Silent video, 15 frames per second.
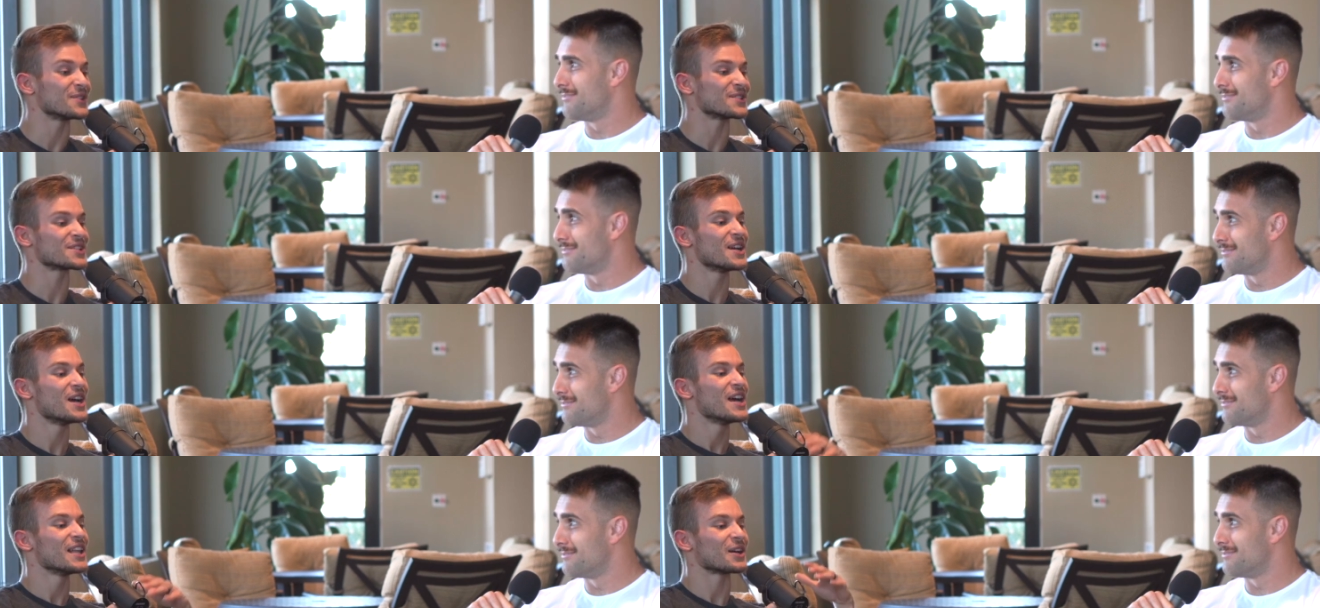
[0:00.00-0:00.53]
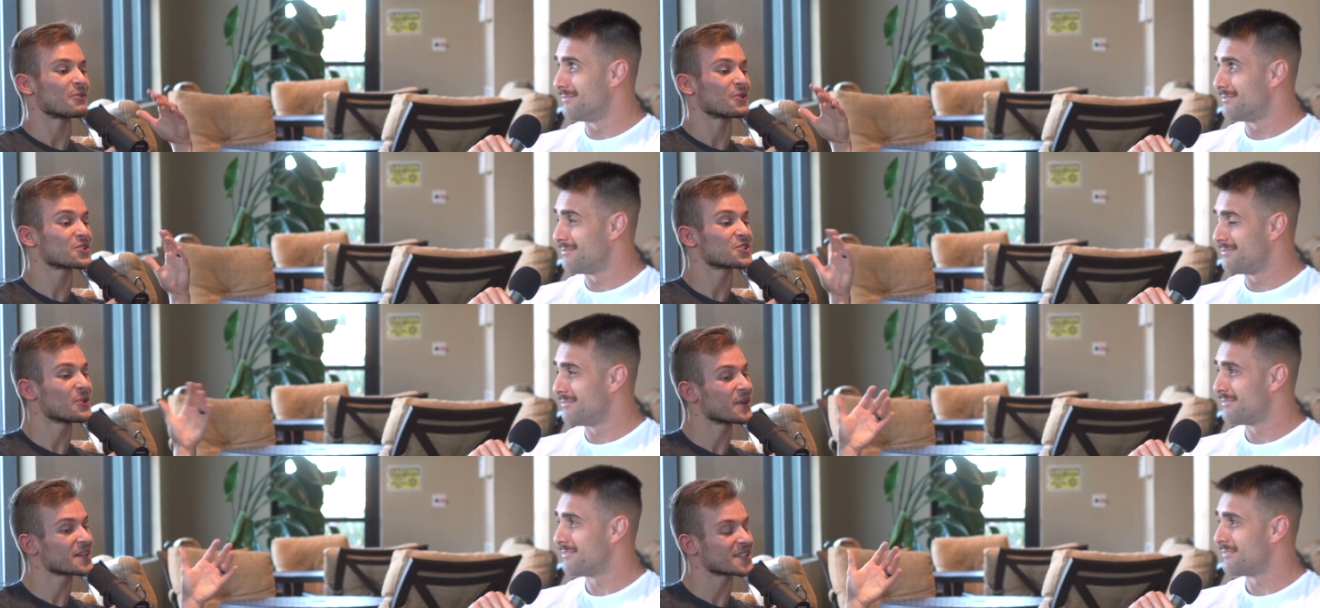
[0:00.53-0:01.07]
Speaker 1: It's like we're
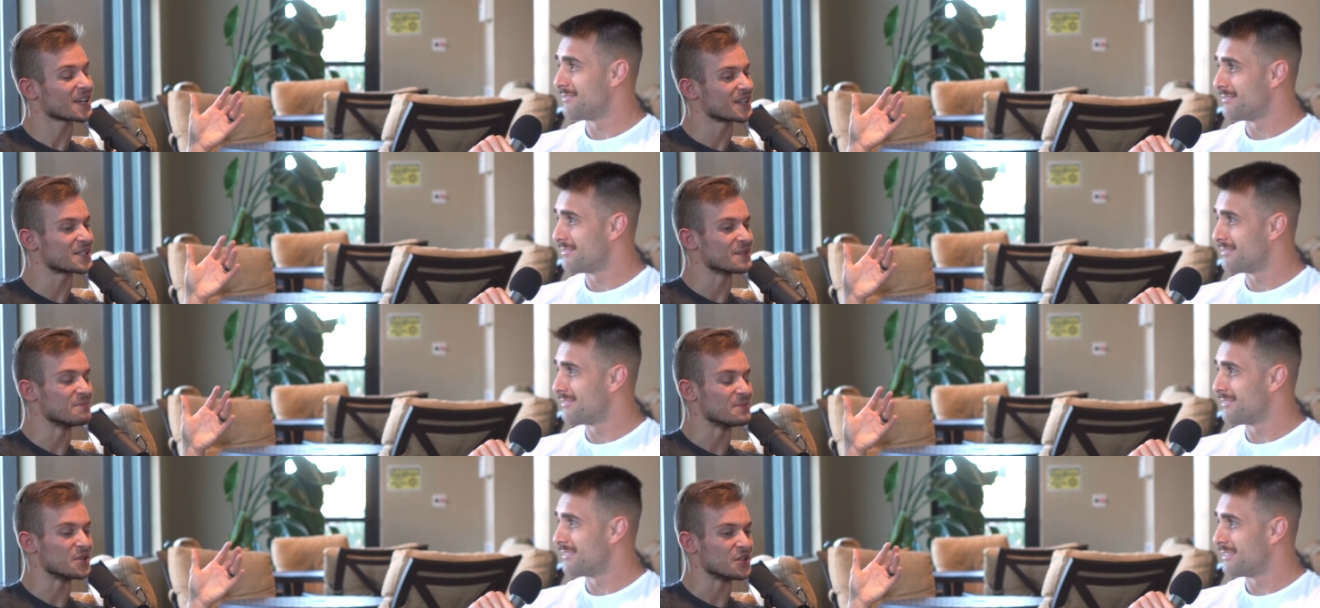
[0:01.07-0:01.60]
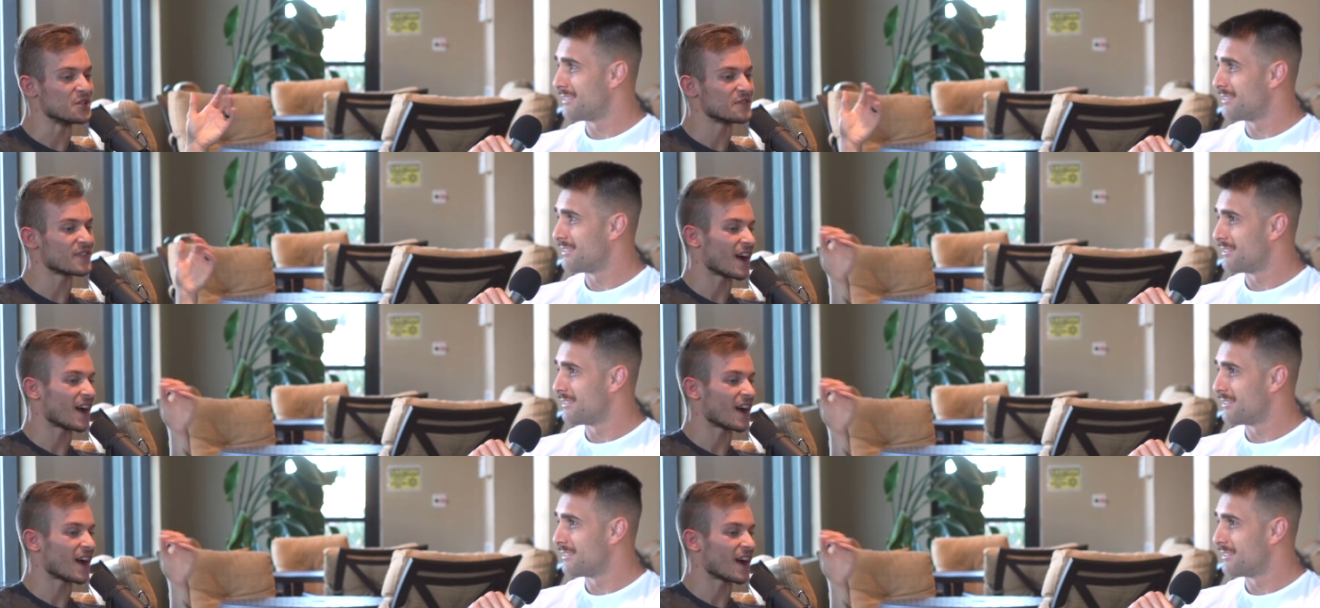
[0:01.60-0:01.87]
so excited to move